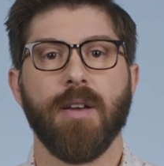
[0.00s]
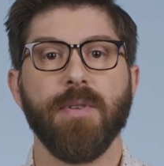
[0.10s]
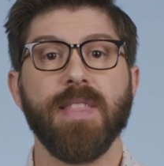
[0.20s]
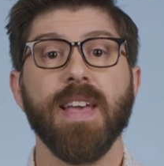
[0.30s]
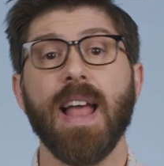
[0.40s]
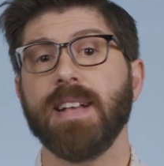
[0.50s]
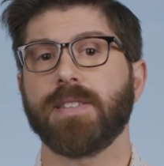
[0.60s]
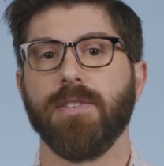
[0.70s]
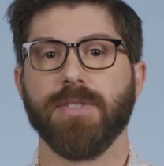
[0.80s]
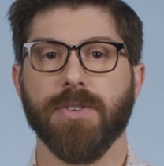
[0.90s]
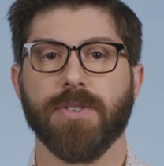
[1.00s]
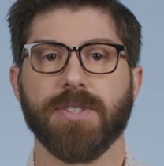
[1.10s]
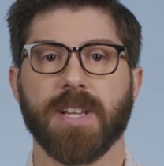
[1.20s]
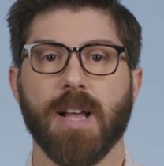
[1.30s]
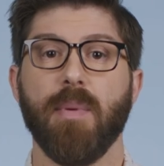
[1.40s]
We then ask those
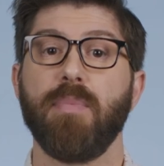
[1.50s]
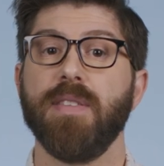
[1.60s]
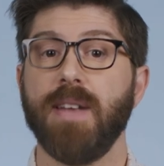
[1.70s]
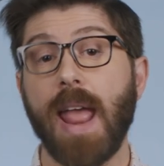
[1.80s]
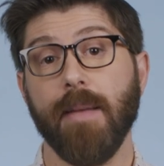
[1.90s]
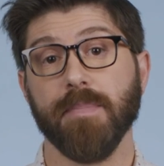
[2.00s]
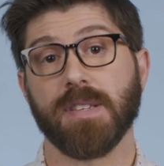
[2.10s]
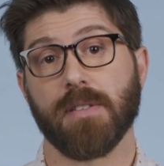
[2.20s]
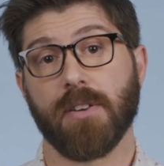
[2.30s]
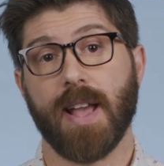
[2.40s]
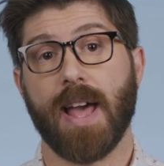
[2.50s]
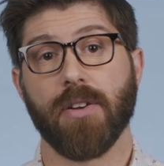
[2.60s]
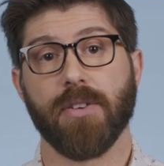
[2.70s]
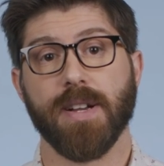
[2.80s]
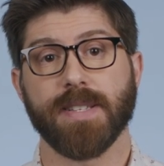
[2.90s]
users to come up with names for their
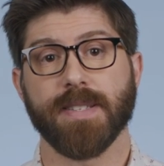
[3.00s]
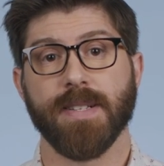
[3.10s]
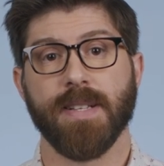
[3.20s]
categories.